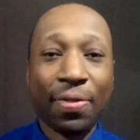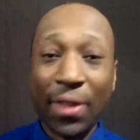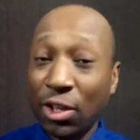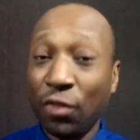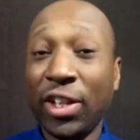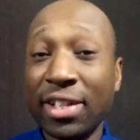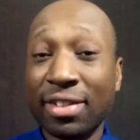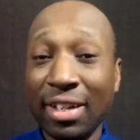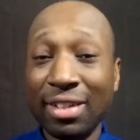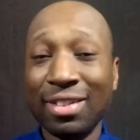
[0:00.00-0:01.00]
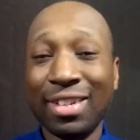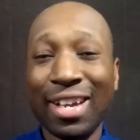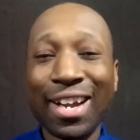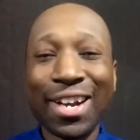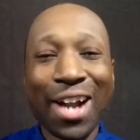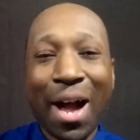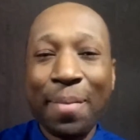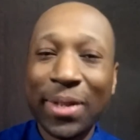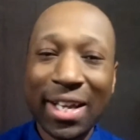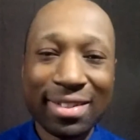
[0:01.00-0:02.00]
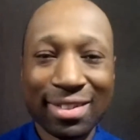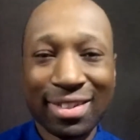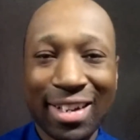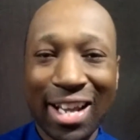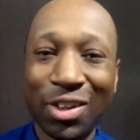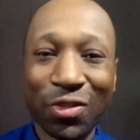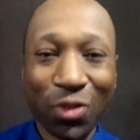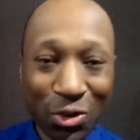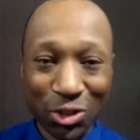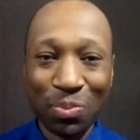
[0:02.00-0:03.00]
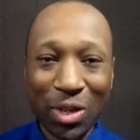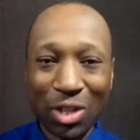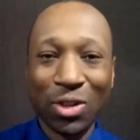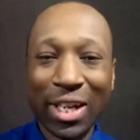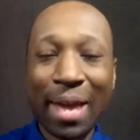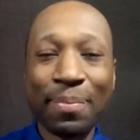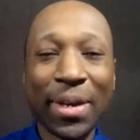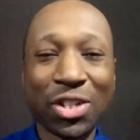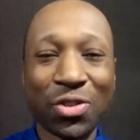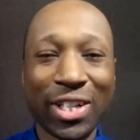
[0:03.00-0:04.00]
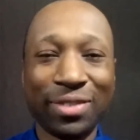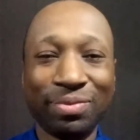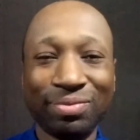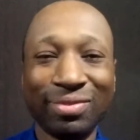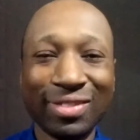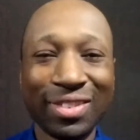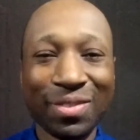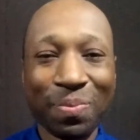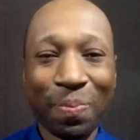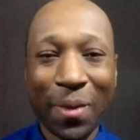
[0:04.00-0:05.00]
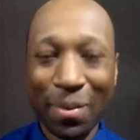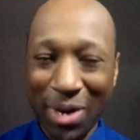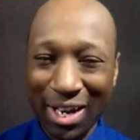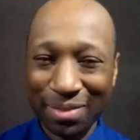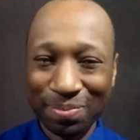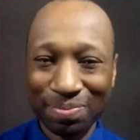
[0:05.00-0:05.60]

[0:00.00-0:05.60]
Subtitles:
Thank you for listening. God bless. And I look forward to meeting you in the campaign trail. Goodbye.